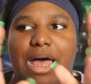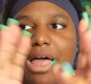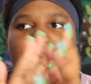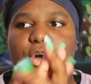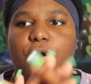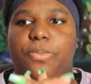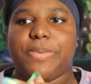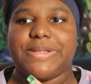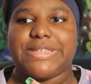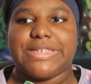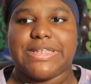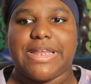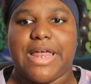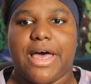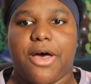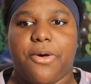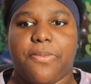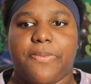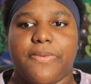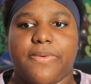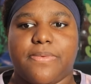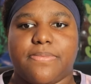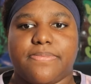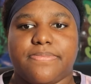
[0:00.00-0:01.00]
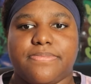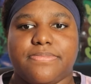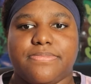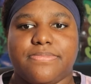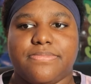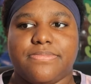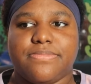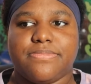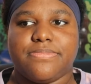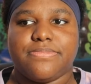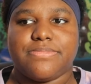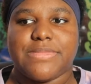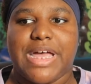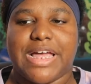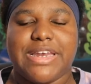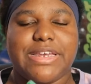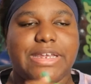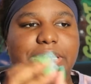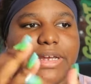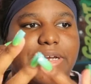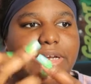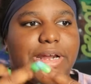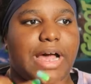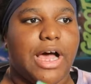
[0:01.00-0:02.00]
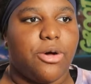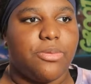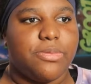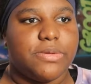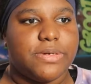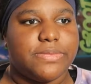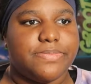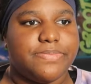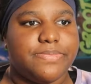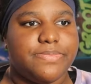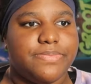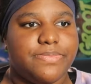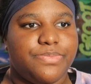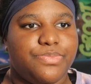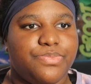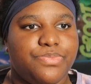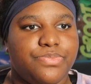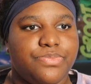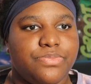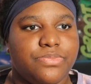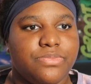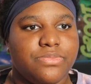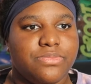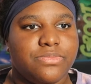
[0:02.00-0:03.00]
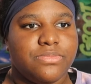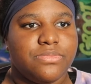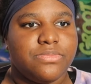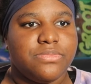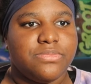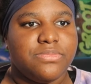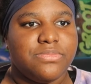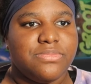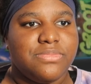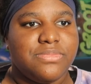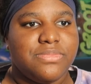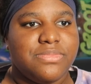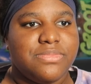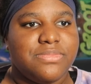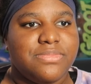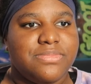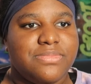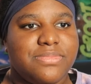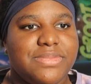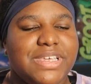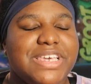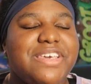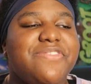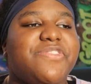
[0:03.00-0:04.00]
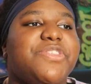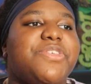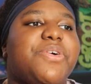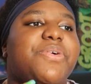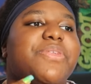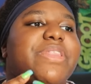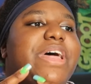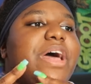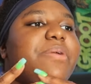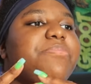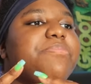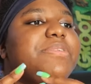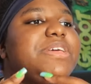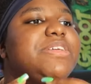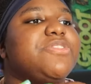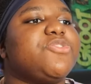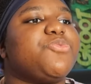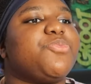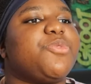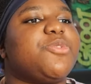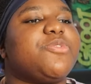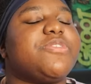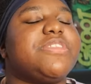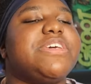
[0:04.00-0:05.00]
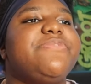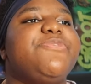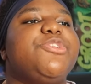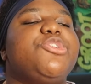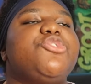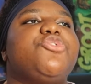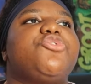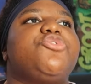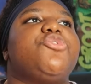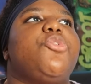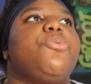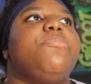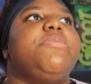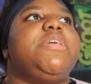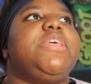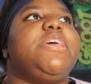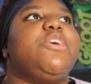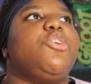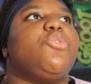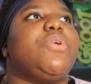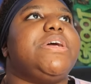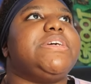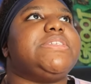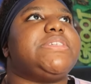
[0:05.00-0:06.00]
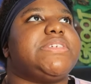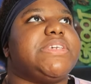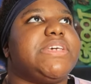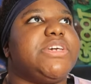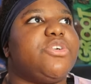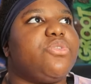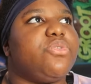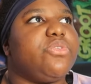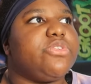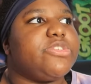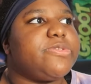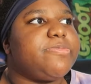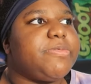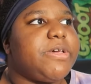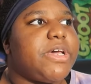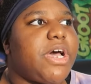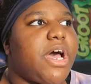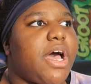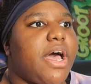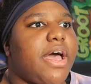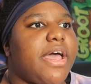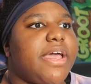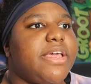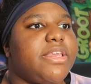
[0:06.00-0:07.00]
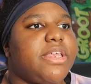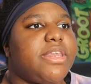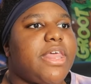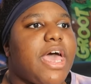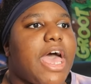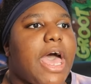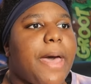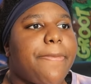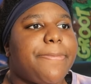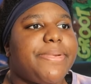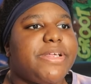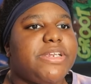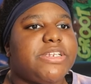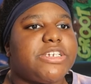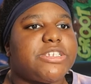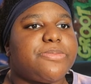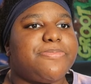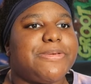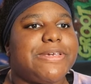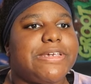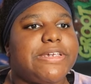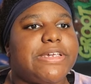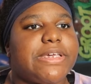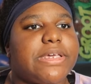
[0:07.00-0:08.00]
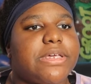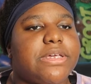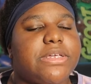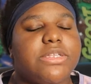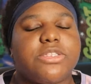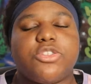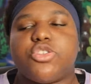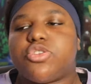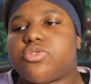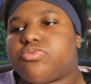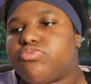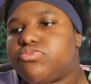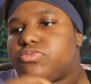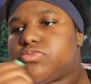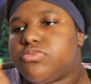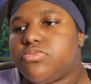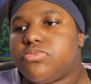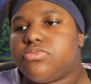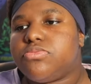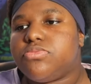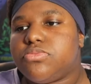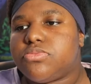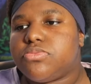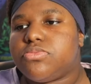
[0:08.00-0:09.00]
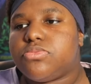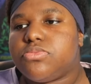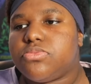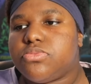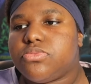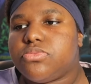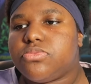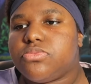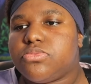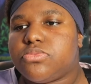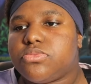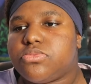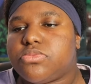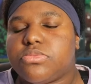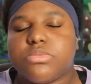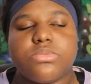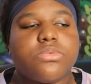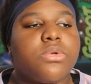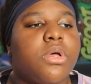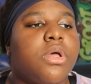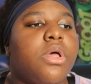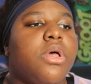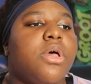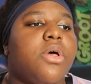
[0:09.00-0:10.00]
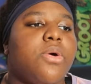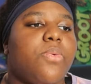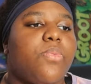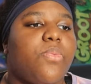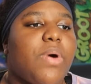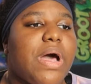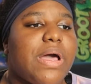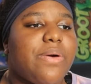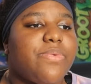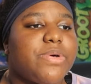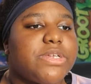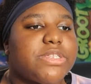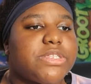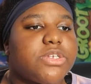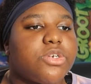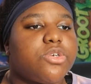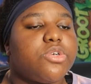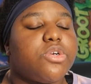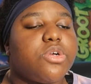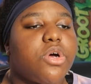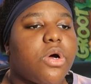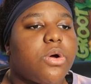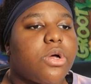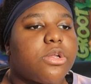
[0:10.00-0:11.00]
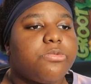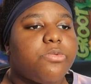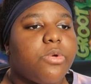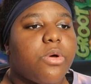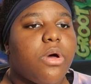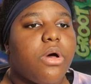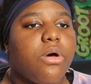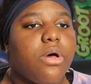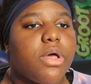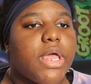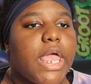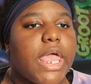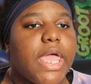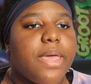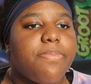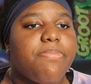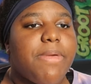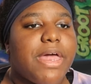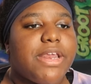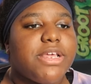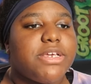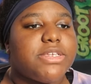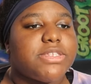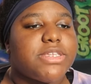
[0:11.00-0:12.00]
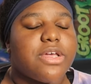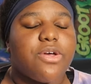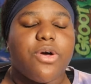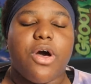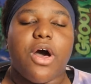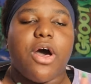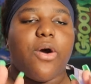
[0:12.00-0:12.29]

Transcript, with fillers: I hope it's an album. I need an album. Even though that means we're leaving so many great singles behind and Happiness Begins. Mm! Why was there not many sing?